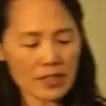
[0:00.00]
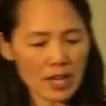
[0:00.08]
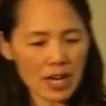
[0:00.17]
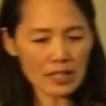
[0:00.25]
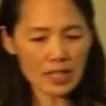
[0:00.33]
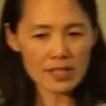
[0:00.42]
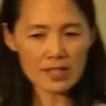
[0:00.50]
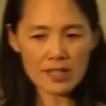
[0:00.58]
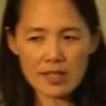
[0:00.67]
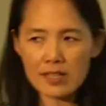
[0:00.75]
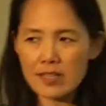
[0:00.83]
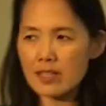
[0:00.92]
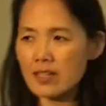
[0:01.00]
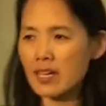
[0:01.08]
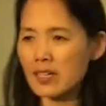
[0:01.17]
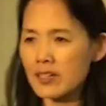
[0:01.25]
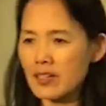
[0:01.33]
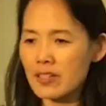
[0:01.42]
highlights that this is
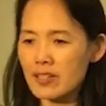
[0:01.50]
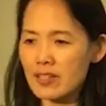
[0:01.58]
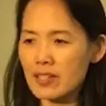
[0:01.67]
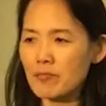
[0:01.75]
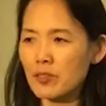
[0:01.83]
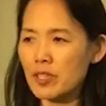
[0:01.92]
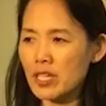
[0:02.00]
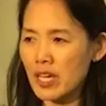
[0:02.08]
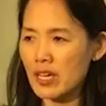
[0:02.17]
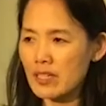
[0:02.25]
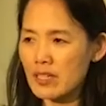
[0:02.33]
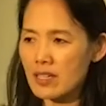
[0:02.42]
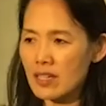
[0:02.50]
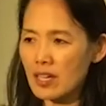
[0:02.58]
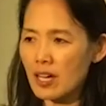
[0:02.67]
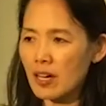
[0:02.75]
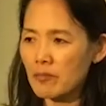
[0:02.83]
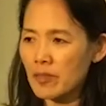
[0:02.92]
not just a simple test.
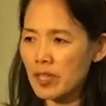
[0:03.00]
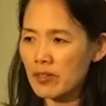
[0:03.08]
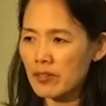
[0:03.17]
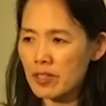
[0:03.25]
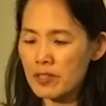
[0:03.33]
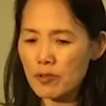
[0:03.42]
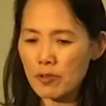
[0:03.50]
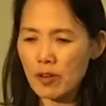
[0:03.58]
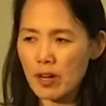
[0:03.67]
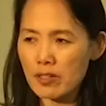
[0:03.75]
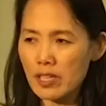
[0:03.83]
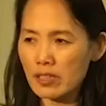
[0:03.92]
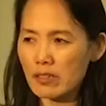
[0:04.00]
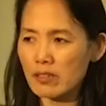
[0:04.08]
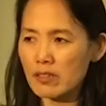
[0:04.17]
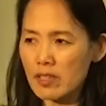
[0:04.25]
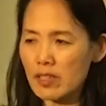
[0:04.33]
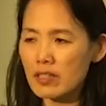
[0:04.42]
It does require technical
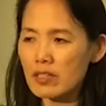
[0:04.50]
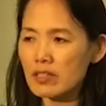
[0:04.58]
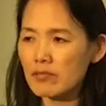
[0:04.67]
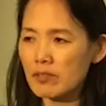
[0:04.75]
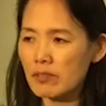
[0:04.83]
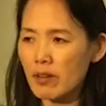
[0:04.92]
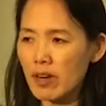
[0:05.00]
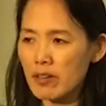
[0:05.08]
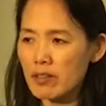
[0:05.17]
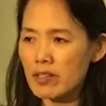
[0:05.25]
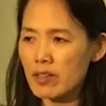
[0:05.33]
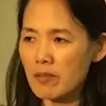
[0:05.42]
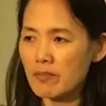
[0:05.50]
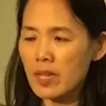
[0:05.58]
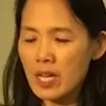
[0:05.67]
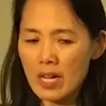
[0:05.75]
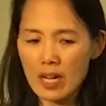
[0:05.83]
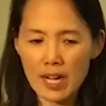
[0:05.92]
skill. It requires
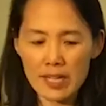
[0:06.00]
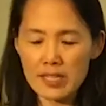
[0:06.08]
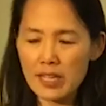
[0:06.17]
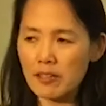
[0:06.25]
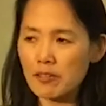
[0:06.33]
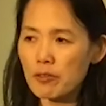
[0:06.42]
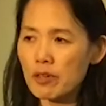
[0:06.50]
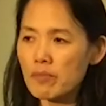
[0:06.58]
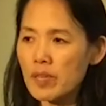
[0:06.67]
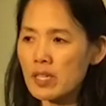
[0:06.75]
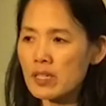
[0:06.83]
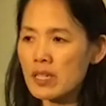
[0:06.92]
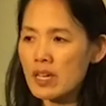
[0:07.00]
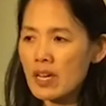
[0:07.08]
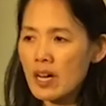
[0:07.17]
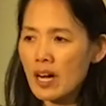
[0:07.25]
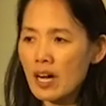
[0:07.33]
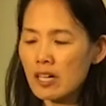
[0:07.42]
high-tech equipment.
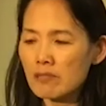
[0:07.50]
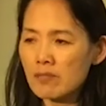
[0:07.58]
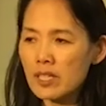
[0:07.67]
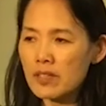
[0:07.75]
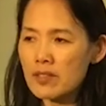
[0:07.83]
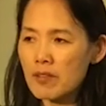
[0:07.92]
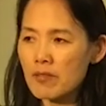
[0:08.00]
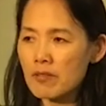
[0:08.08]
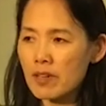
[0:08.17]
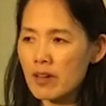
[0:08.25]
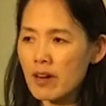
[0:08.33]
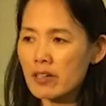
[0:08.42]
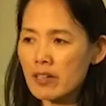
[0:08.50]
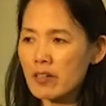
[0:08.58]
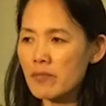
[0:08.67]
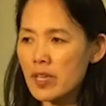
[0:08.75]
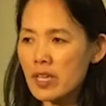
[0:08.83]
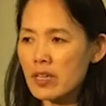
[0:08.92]
And so there are going
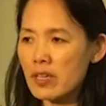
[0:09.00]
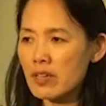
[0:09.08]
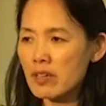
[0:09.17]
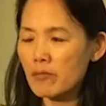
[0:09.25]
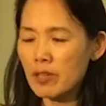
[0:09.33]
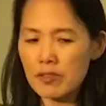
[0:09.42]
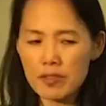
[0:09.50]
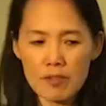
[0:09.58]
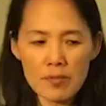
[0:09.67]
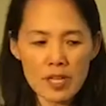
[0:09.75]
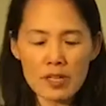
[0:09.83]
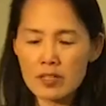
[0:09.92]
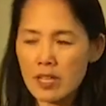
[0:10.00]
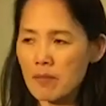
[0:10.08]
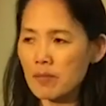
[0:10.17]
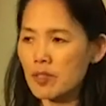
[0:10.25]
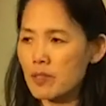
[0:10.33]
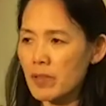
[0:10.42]
to be, with so many
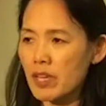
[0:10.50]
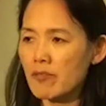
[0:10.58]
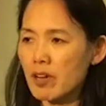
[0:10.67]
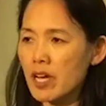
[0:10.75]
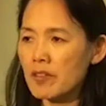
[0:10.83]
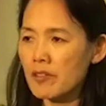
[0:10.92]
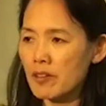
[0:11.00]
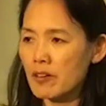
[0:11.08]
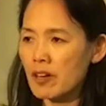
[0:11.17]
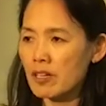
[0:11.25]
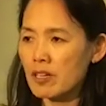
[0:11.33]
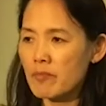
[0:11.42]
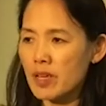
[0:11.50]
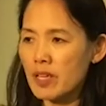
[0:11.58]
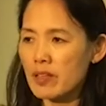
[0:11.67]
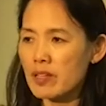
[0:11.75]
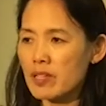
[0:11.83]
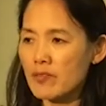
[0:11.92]
samples being run, there are going to be
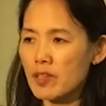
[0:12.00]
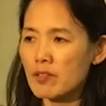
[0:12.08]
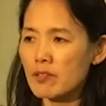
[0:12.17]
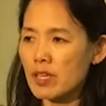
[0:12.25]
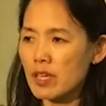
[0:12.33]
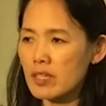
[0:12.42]
these few that